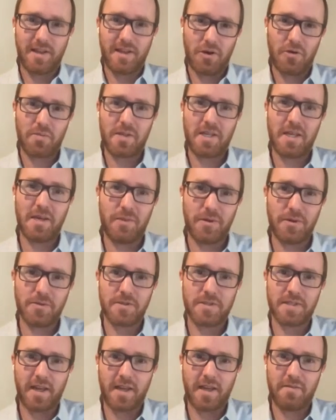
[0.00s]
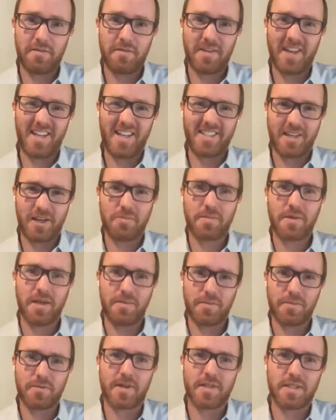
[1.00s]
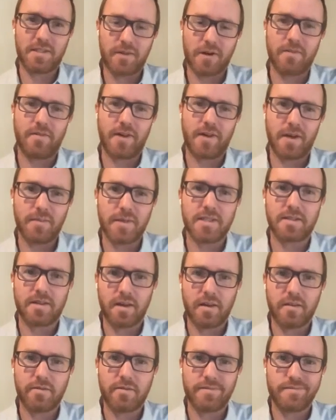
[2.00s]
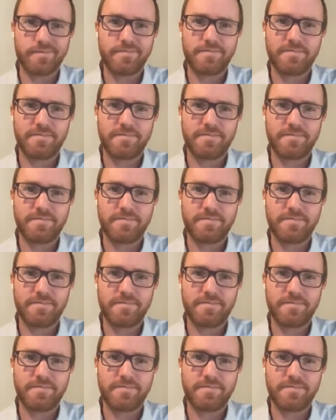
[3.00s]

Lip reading: to help keep you safe and to help keep the rest of our family safe.